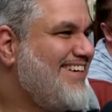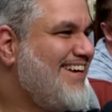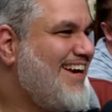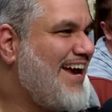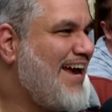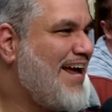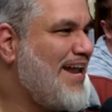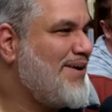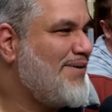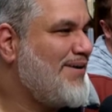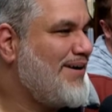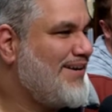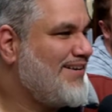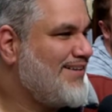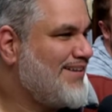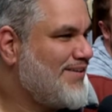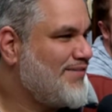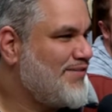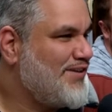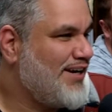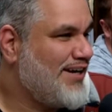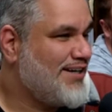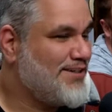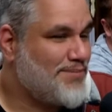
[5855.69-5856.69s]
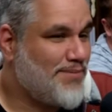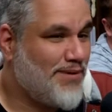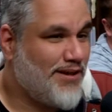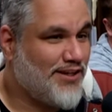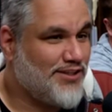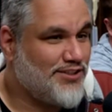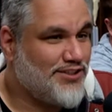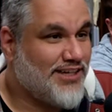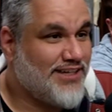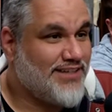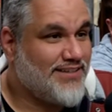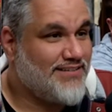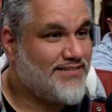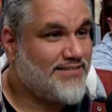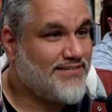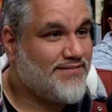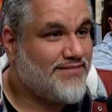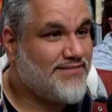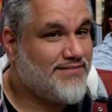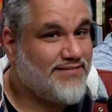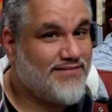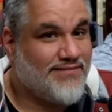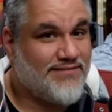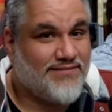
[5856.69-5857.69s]
Anyway, love you guys. Apologize.
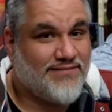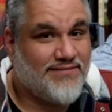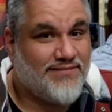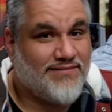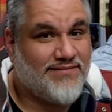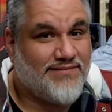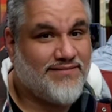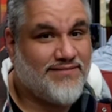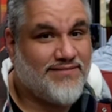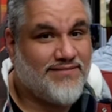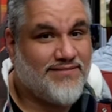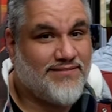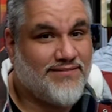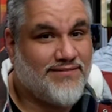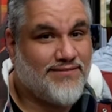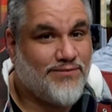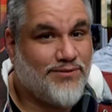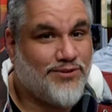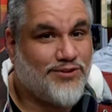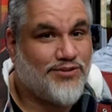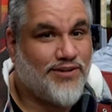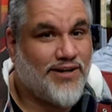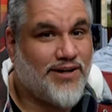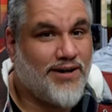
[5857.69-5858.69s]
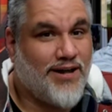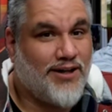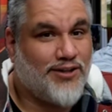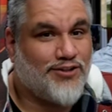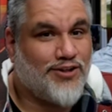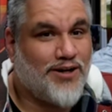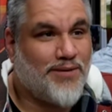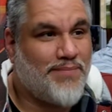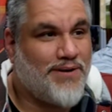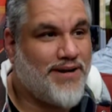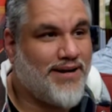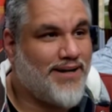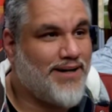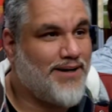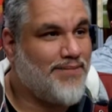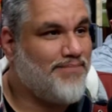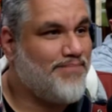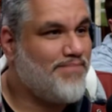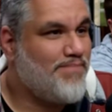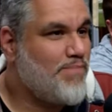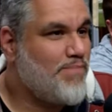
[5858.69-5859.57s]
We'll try to. I'll try to pick it up.